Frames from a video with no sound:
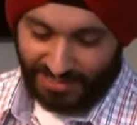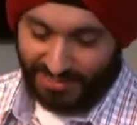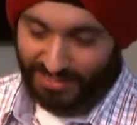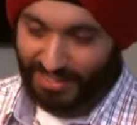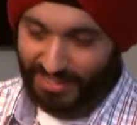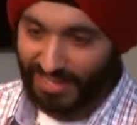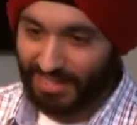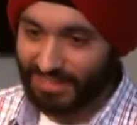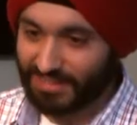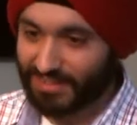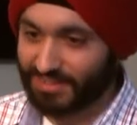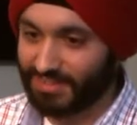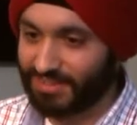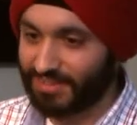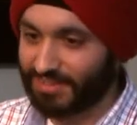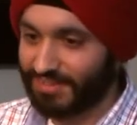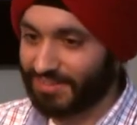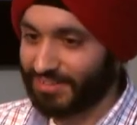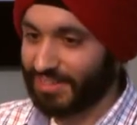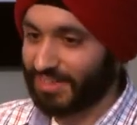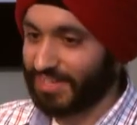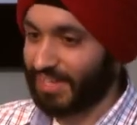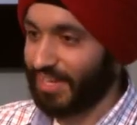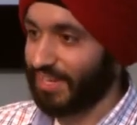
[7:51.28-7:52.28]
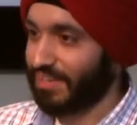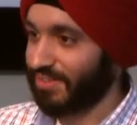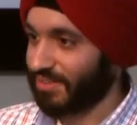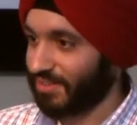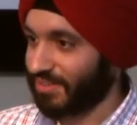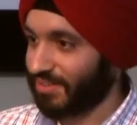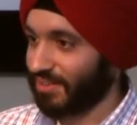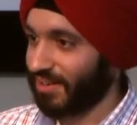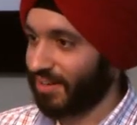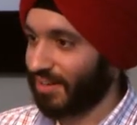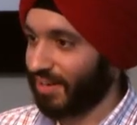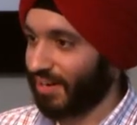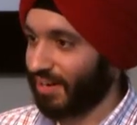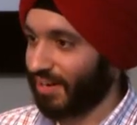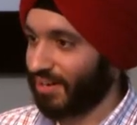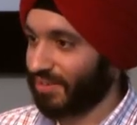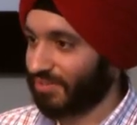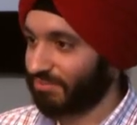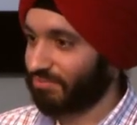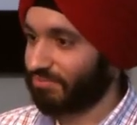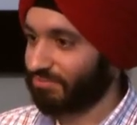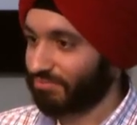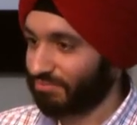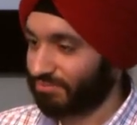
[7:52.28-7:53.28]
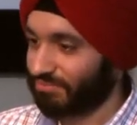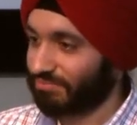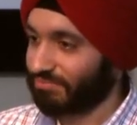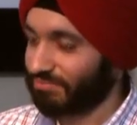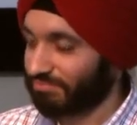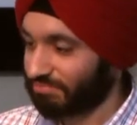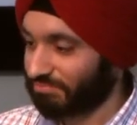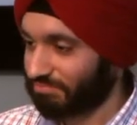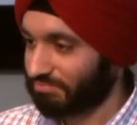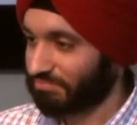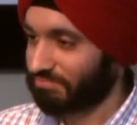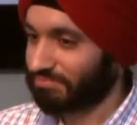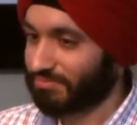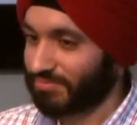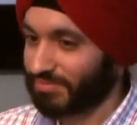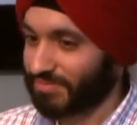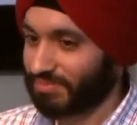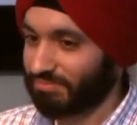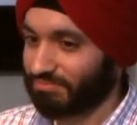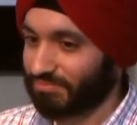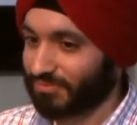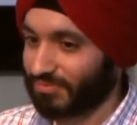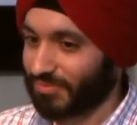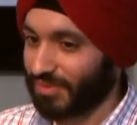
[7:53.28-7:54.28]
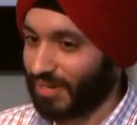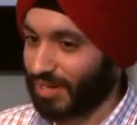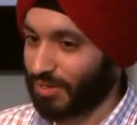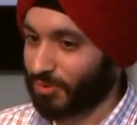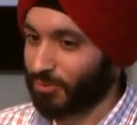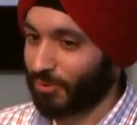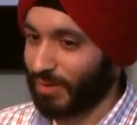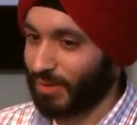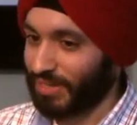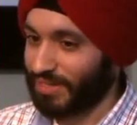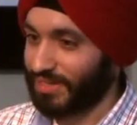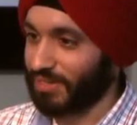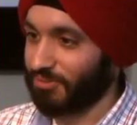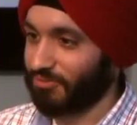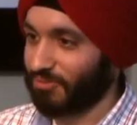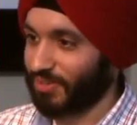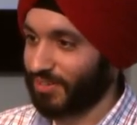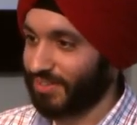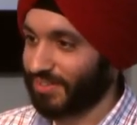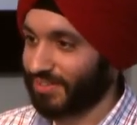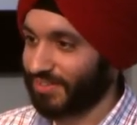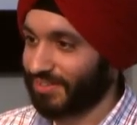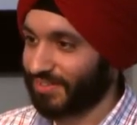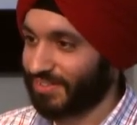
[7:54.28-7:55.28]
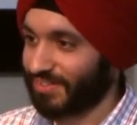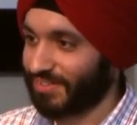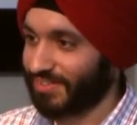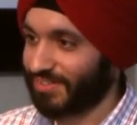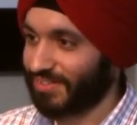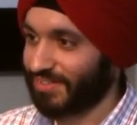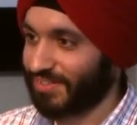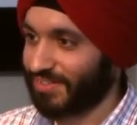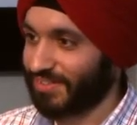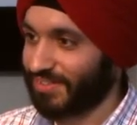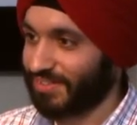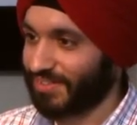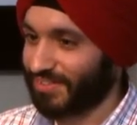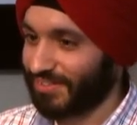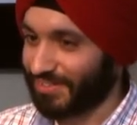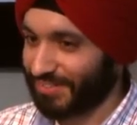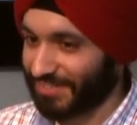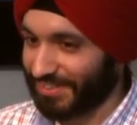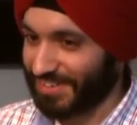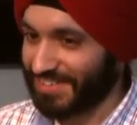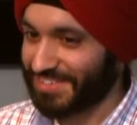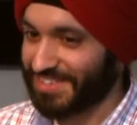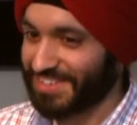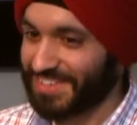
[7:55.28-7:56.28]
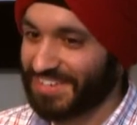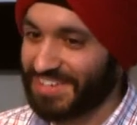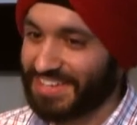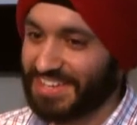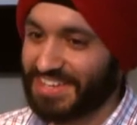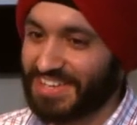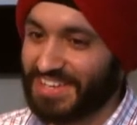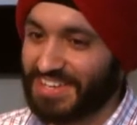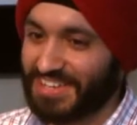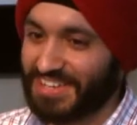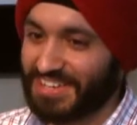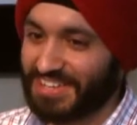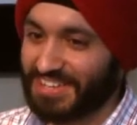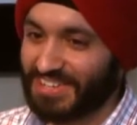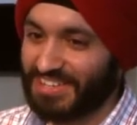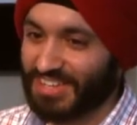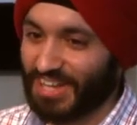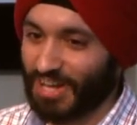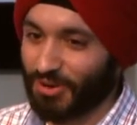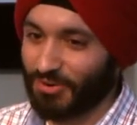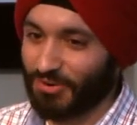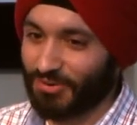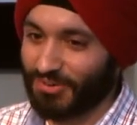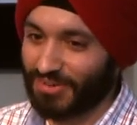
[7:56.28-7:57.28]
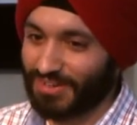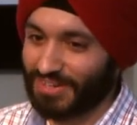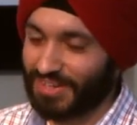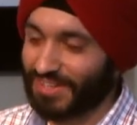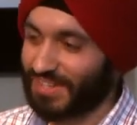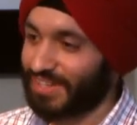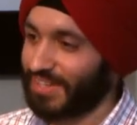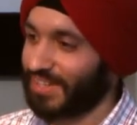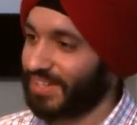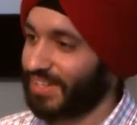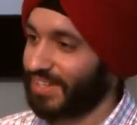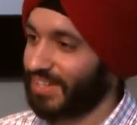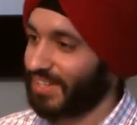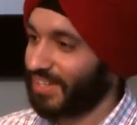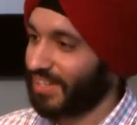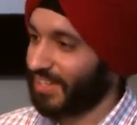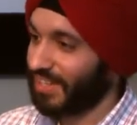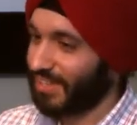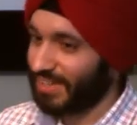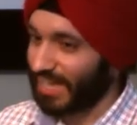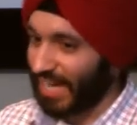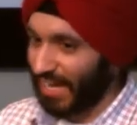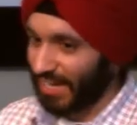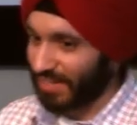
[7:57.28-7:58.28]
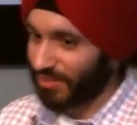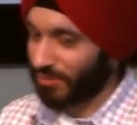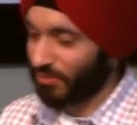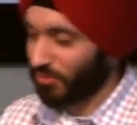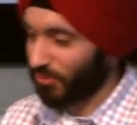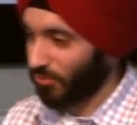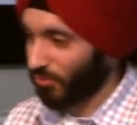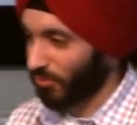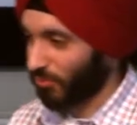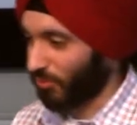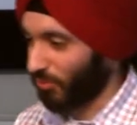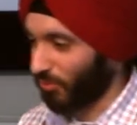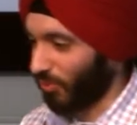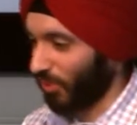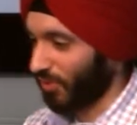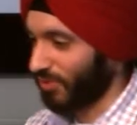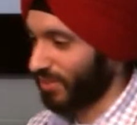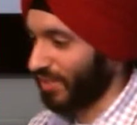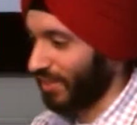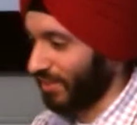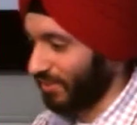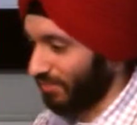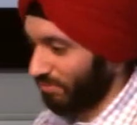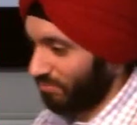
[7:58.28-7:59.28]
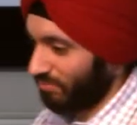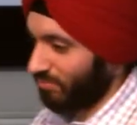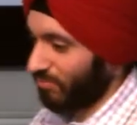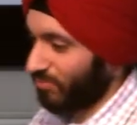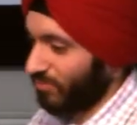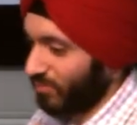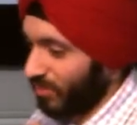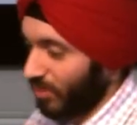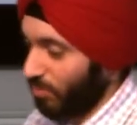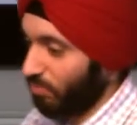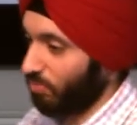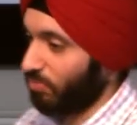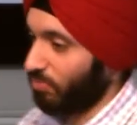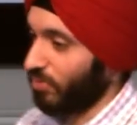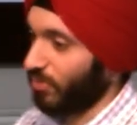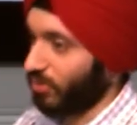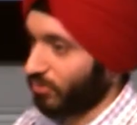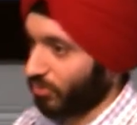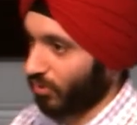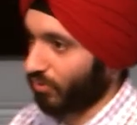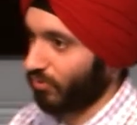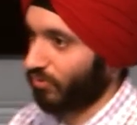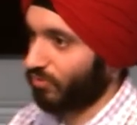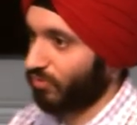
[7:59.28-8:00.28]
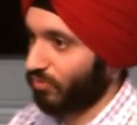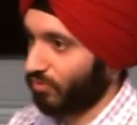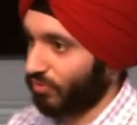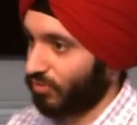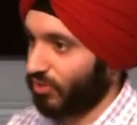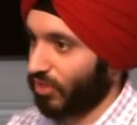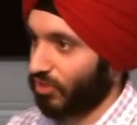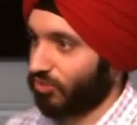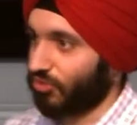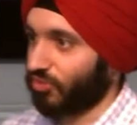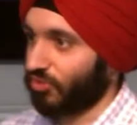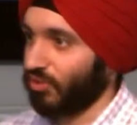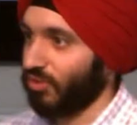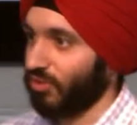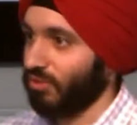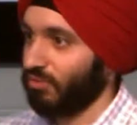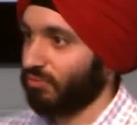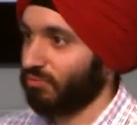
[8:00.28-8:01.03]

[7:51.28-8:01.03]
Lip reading: that the kicks are quite different, right? Now, that was a simple sort of gesture